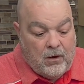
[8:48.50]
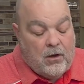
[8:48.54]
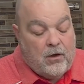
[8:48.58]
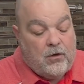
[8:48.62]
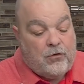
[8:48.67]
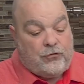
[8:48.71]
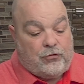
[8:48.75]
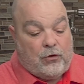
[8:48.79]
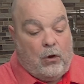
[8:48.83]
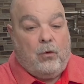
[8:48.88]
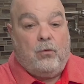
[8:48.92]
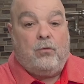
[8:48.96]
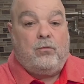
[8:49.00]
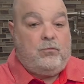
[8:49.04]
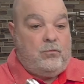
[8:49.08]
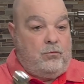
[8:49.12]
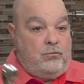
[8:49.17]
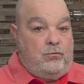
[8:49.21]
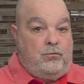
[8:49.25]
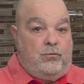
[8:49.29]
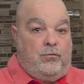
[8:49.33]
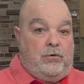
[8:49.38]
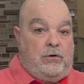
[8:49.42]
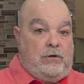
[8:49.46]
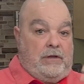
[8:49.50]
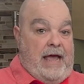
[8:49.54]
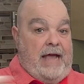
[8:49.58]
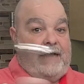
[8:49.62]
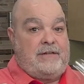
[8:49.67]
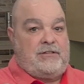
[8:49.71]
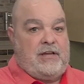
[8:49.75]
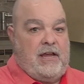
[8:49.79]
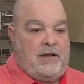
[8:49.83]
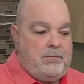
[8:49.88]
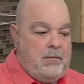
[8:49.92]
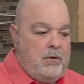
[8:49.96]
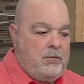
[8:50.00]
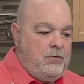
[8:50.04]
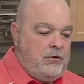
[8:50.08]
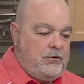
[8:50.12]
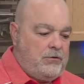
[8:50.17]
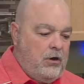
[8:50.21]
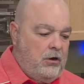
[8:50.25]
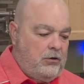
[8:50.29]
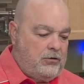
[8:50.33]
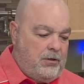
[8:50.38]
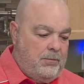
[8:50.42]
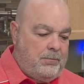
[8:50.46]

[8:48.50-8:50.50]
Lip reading: So last segment, we talked